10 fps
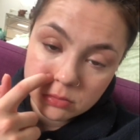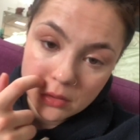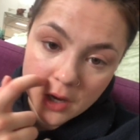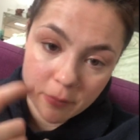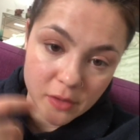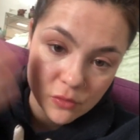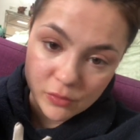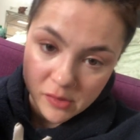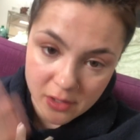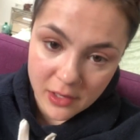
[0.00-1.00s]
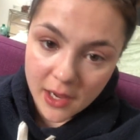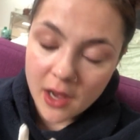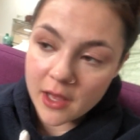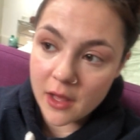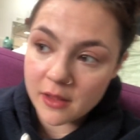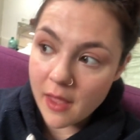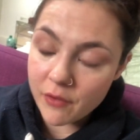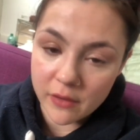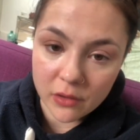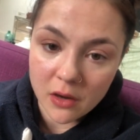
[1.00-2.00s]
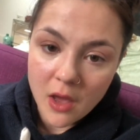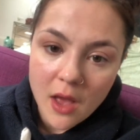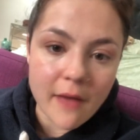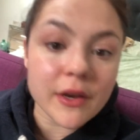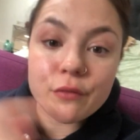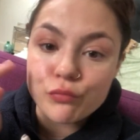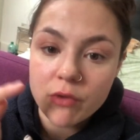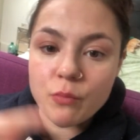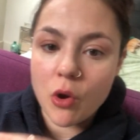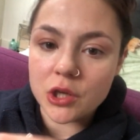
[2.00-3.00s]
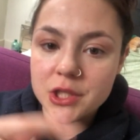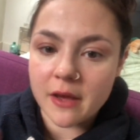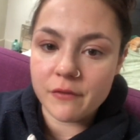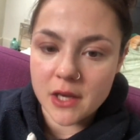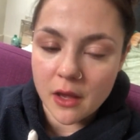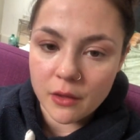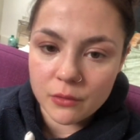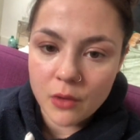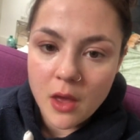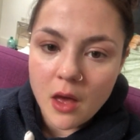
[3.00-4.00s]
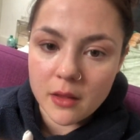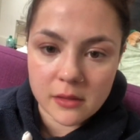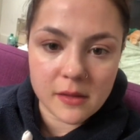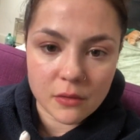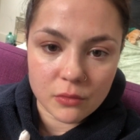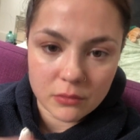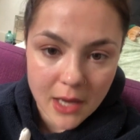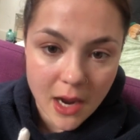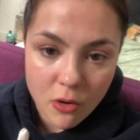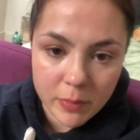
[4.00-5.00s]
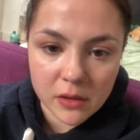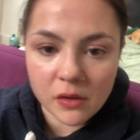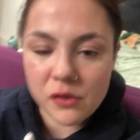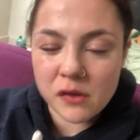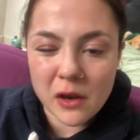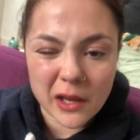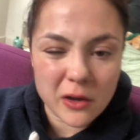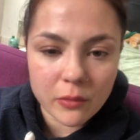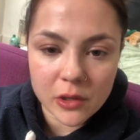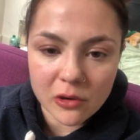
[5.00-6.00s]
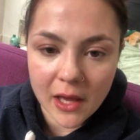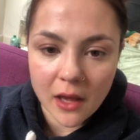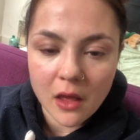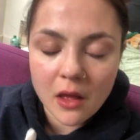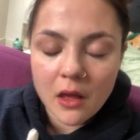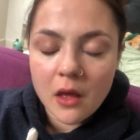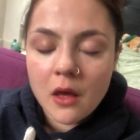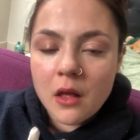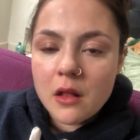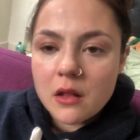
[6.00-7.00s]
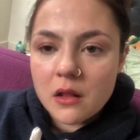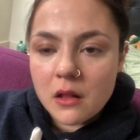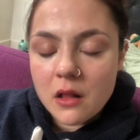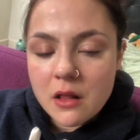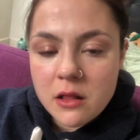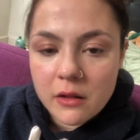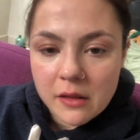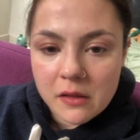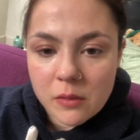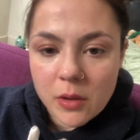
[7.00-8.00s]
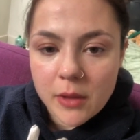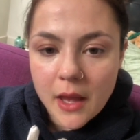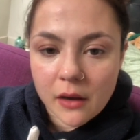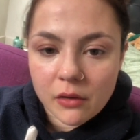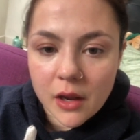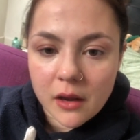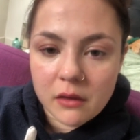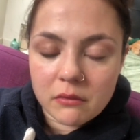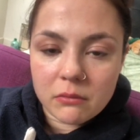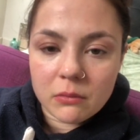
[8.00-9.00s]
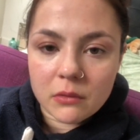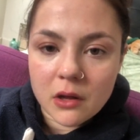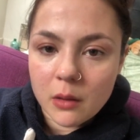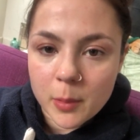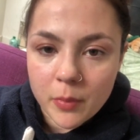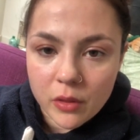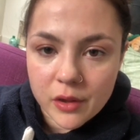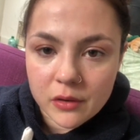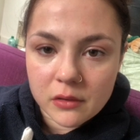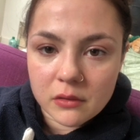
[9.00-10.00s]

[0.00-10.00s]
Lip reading: I'm exhausted. Like I haven't even rewatched that video until now, because I was just like, you know, when you're like, oh, it's gonna make me angry, I can't be bothered.